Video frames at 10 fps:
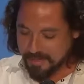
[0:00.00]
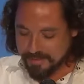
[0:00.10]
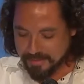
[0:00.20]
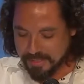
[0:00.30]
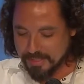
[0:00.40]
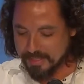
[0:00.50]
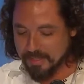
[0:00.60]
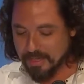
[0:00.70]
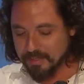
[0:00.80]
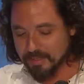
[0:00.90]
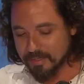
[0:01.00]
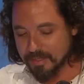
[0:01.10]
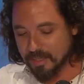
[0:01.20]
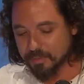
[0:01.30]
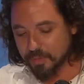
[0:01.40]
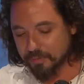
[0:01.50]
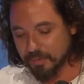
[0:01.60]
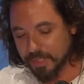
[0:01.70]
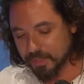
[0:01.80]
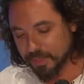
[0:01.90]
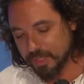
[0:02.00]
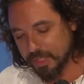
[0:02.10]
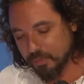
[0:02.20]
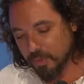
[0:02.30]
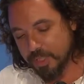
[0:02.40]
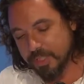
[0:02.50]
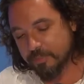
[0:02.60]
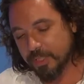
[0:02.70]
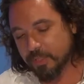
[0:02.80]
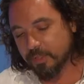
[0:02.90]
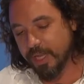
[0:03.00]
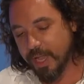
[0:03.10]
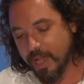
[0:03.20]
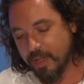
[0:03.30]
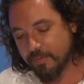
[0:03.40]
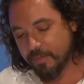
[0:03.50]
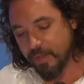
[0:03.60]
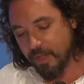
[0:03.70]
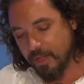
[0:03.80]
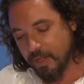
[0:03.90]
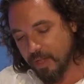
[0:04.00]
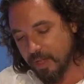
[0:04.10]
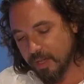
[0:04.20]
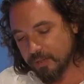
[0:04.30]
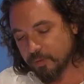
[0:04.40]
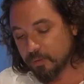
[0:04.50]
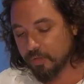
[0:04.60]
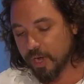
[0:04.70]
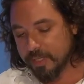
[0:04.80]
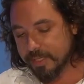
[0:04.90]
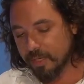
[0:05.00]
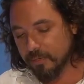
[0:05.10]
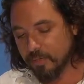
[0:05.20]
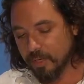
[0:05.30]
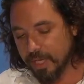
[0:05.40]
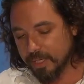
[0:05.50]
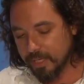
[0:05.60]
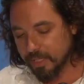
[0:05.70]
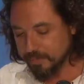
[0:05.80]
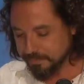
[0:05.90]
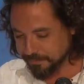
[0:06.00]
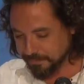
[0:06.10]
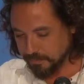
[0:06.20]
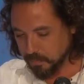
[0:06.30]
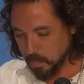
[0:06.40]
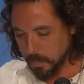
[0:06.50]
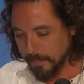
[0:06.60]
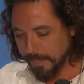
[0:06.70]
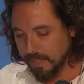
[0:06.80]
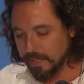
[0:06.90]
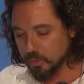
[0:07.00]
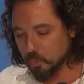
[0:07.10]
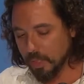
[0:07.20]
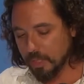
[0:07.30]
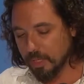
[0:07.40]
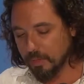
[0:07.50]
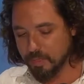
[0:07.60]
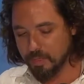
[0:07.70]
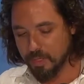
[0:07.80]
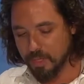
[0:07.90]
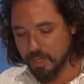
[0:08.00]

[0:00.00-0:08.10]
So this is another sculpture of collision. Each one is a meter and a half. Uh, two trucks kind of colliding into one another.